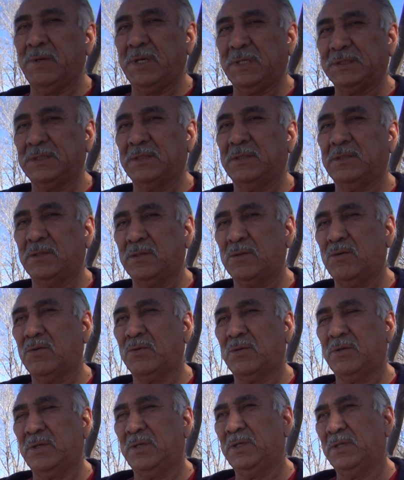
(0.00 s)
basket of
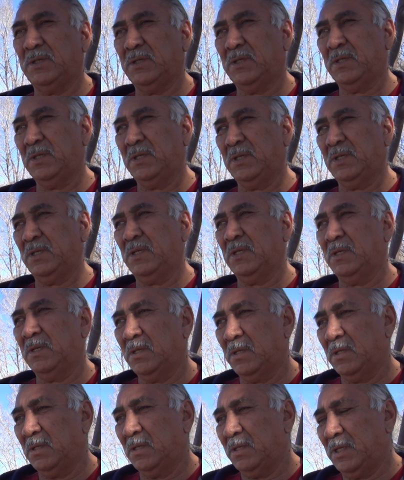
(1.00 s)
corn,
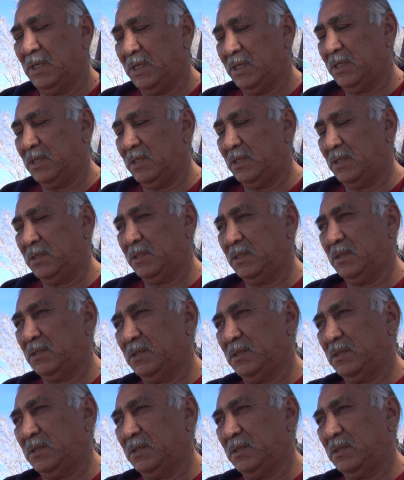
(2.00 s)
and